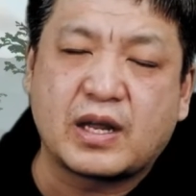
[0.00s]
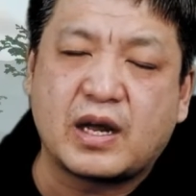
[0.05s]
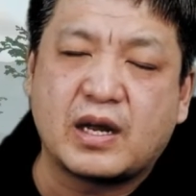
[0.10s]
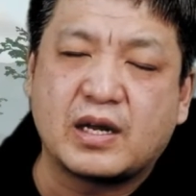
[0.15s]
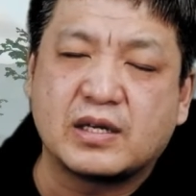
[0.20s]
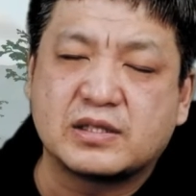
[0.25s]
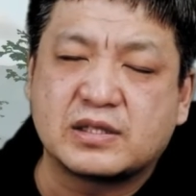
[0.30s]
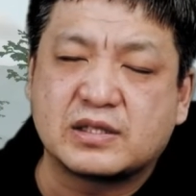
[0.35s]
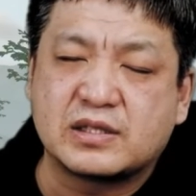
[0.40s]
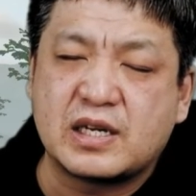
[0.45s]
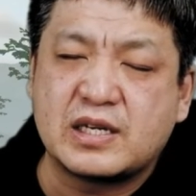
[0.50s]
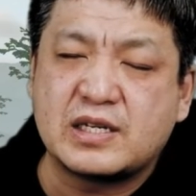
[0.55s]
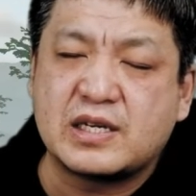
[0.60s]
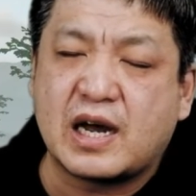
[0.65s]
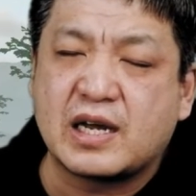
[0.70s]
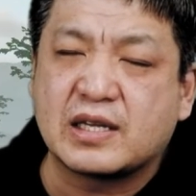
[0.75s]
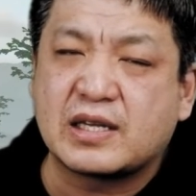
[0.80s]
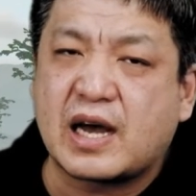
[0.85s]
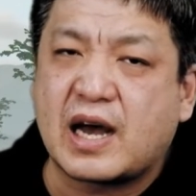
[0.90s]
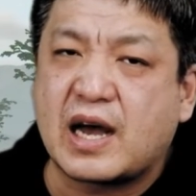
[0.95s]

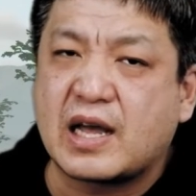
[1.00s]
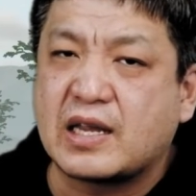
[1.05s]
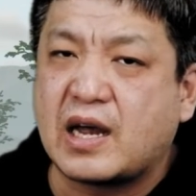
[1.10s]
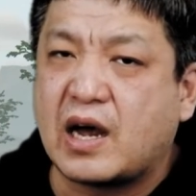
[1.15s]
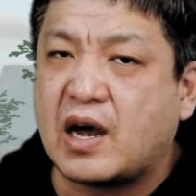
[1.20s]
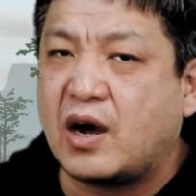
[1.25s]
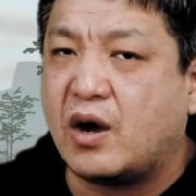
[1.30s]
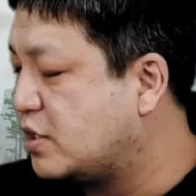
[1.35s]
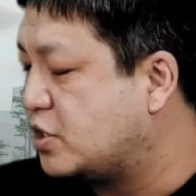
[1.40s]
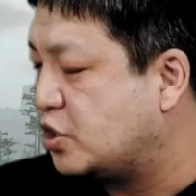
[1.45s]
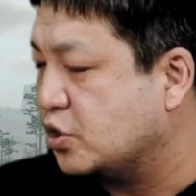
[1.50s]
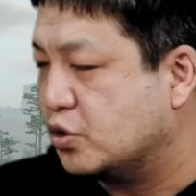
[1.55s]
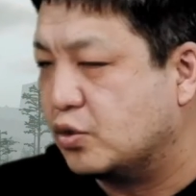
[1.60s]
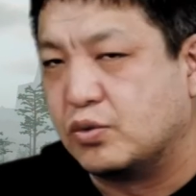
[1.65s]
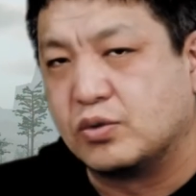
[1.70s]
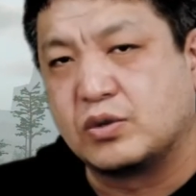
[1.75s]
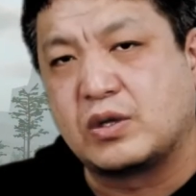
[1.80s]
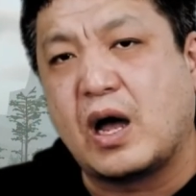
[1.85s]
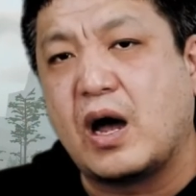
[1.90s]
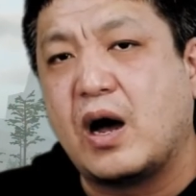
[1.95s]
Suchomimus was a
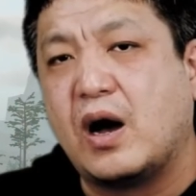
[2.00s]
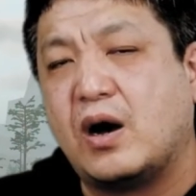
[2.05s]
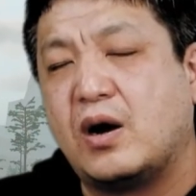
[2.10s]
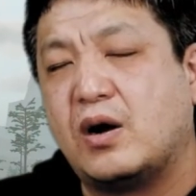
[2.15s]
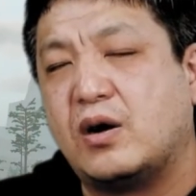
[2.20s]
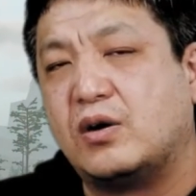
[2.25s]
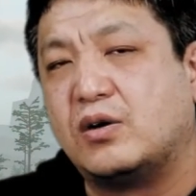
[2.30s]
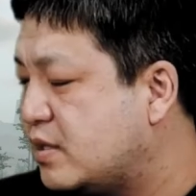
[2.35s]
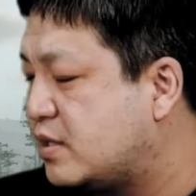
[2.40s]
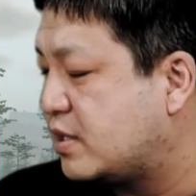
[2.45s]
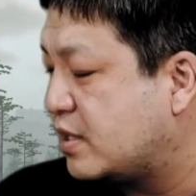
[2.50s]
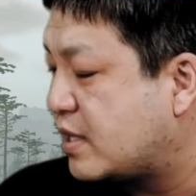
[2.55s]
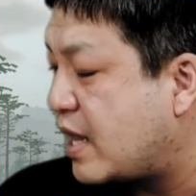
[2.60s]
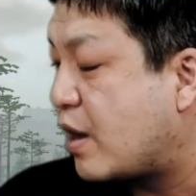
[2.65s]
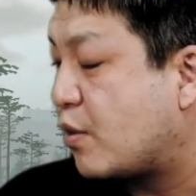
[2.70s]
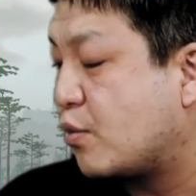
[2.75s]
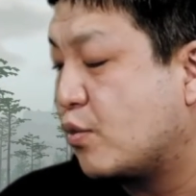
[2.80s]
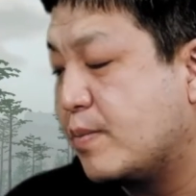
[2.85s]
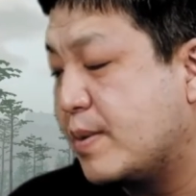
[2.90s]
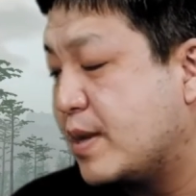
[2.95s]
relatively large genre
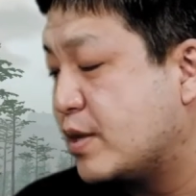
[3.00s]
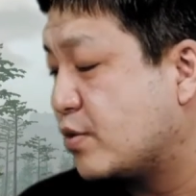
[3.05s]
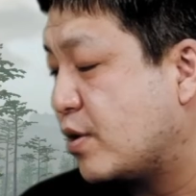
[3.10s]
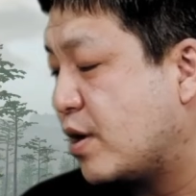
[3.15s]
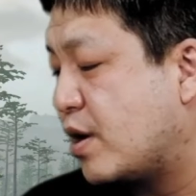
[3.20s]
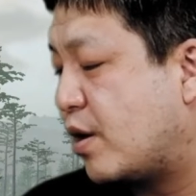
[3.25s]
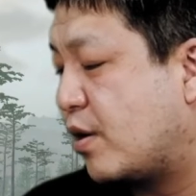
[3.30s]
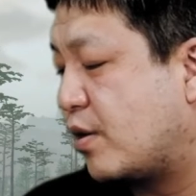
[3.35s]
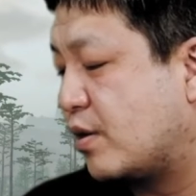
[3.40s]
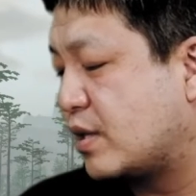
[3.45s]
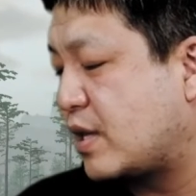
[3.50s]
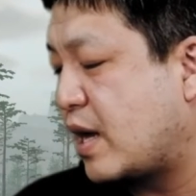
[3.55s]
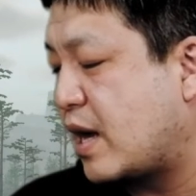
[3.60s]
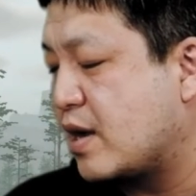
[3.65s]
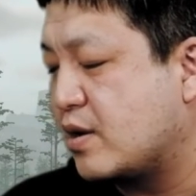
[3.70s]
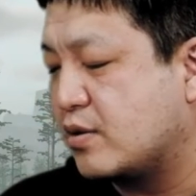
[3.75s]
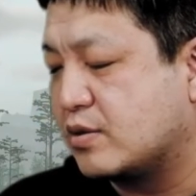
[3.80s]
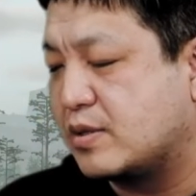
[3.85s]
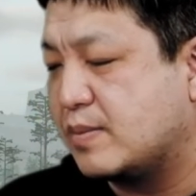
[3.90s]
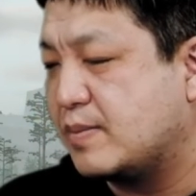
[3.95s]
of dinosaurs,
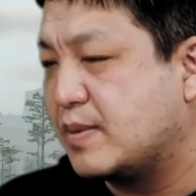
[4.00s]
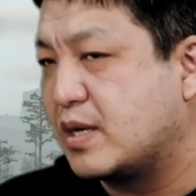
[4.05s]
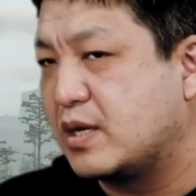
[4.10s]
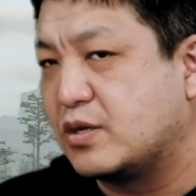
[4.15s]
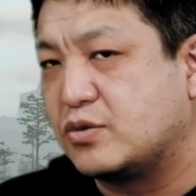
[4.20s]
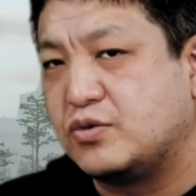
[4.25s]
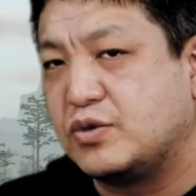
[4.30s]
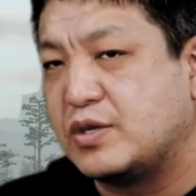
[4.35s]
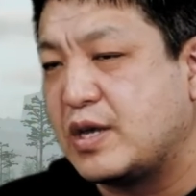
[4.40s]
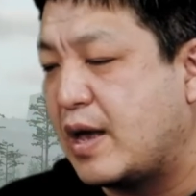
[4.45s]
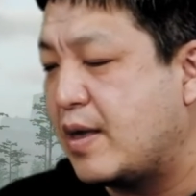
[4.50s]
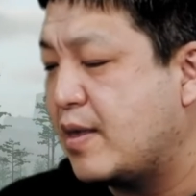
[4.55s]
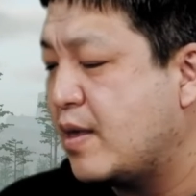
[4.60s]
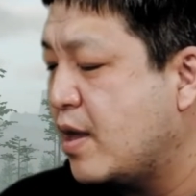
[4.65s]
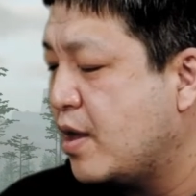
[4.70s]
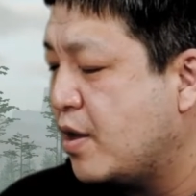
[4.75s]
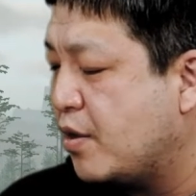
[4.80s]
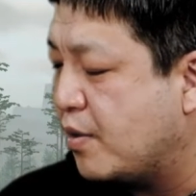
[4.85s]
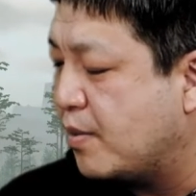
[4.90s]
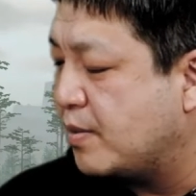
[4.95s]
and the sides of the
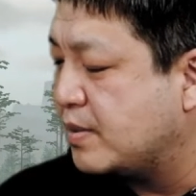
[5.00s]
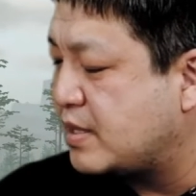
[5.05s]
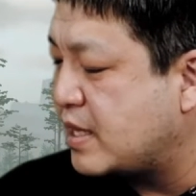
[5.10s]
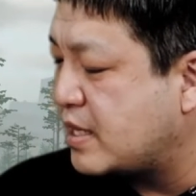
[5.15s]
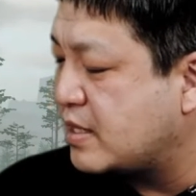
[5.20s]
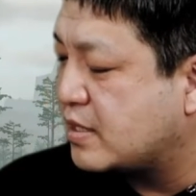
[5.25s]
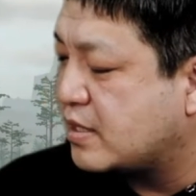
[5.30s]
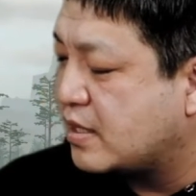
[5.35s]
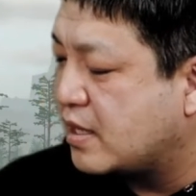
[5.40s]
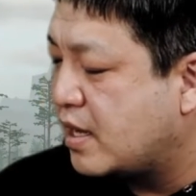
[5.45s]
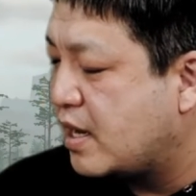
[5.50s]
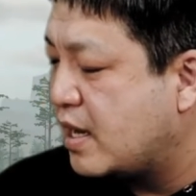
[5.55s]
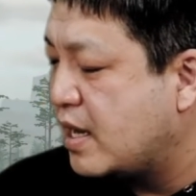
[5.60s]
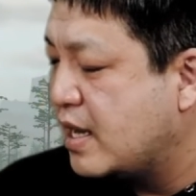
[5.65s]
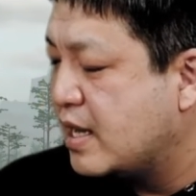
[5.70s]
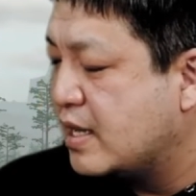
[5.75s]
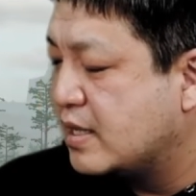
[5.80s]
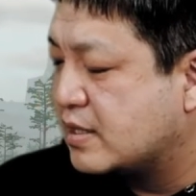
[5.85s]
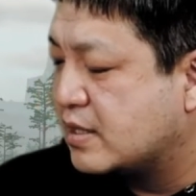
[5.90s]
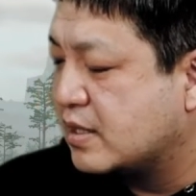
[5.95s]
neural spines could
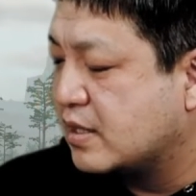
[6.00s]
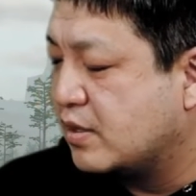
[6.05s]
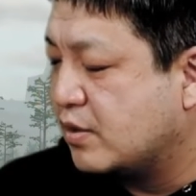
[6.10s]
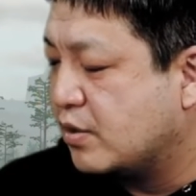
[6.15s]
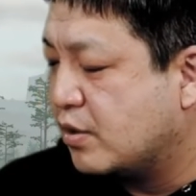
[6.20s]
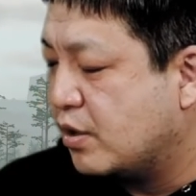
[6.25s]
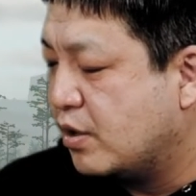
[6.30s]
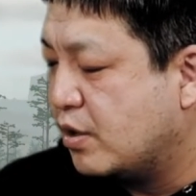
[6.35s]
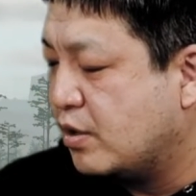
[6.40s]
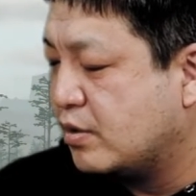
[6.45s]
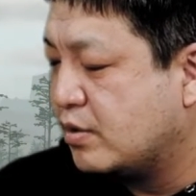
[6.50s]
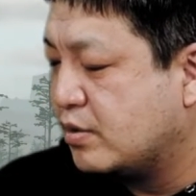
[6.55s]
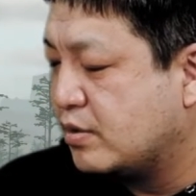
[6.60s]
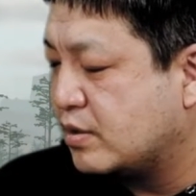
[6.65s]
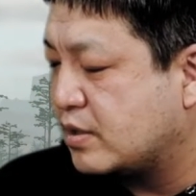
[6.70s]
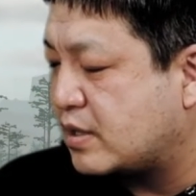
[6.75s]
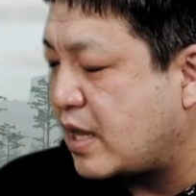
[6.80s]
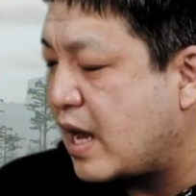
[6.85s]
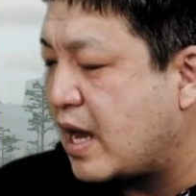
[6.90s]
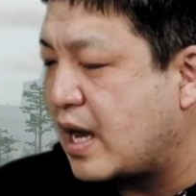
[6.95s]
accommodate thicker
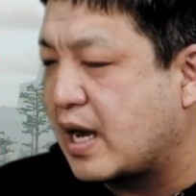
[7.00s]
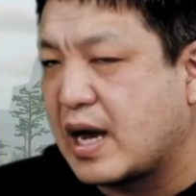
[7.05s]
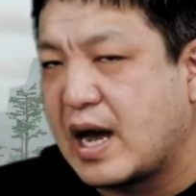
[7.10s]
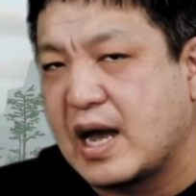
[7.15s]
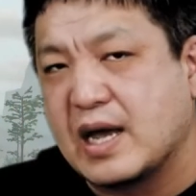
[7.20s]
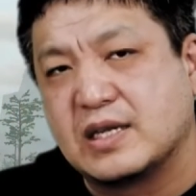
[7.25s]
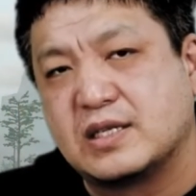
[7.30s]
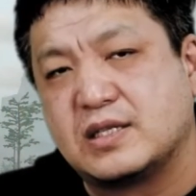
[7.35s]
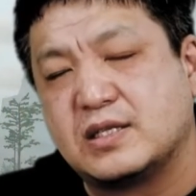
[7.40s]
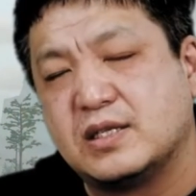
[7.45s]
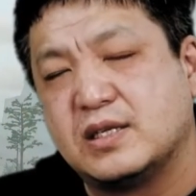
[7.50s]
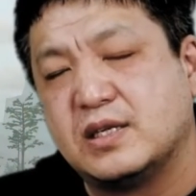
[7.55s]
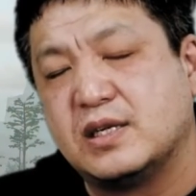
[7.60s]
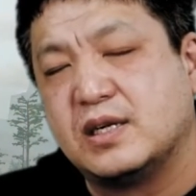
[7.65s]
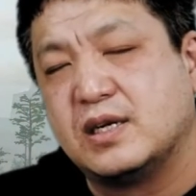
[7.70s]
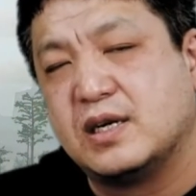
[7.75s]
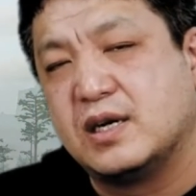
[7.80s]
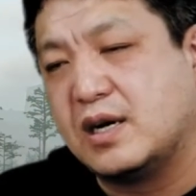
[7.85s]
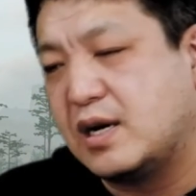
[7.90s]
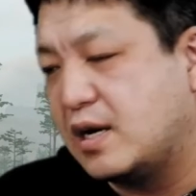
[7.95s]
muscles, which might
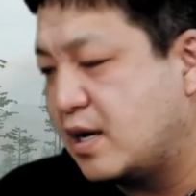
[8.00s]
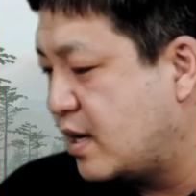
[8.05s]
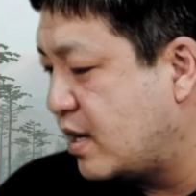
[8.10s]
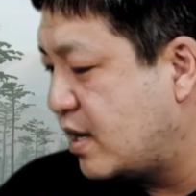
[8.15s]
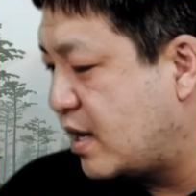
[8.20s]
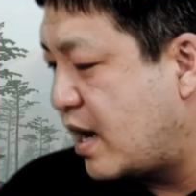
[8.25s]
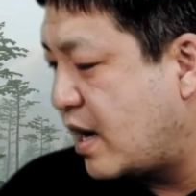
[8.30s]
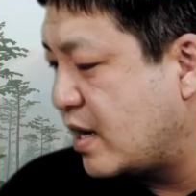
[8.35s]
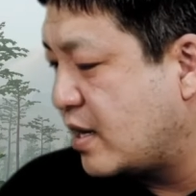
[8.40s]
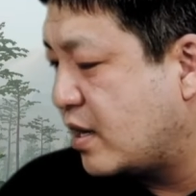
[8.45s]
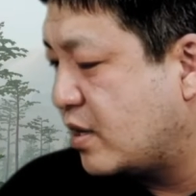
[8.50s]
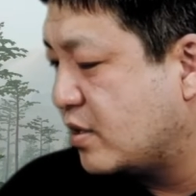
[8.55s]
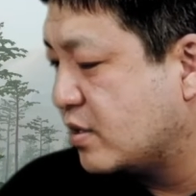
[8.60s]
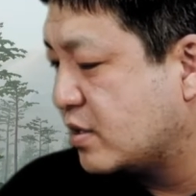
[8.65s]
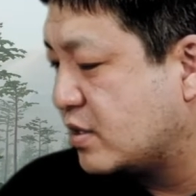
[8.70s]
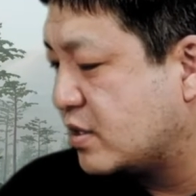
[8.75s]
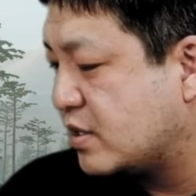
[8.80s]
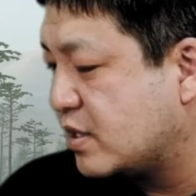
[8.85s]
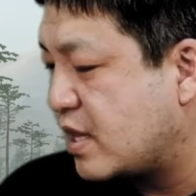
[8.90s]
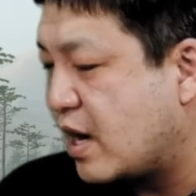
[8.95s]
be a major
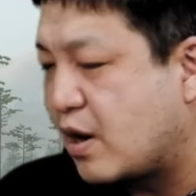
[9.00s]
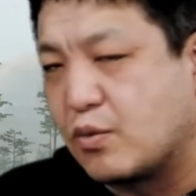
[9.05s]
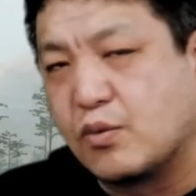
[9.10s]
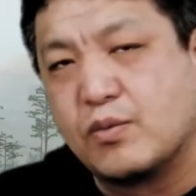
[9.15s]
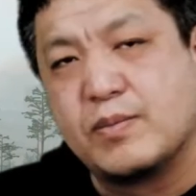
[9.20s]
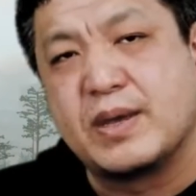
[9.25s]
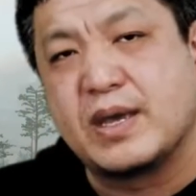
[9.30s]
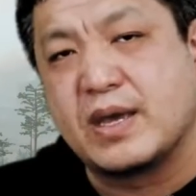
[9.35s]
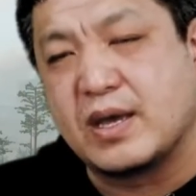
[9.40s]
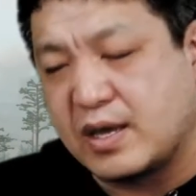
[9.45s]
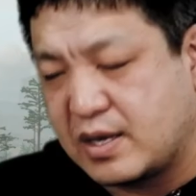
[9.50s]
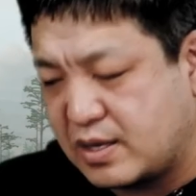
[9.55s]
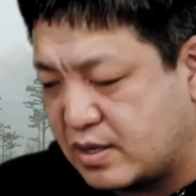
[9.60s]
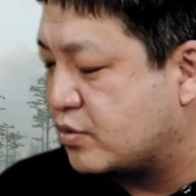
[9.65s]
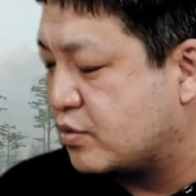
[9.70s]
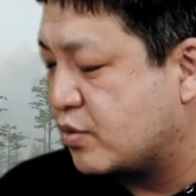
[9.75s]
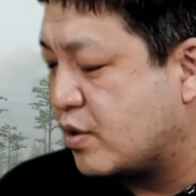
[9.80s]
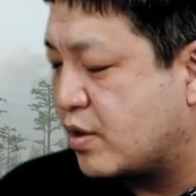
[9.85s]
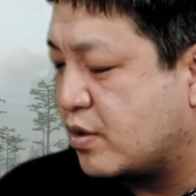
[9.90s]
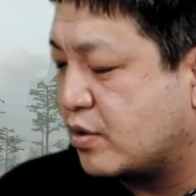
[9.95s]
function of its back
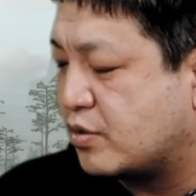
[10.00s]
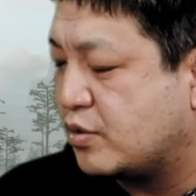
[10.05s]
sail,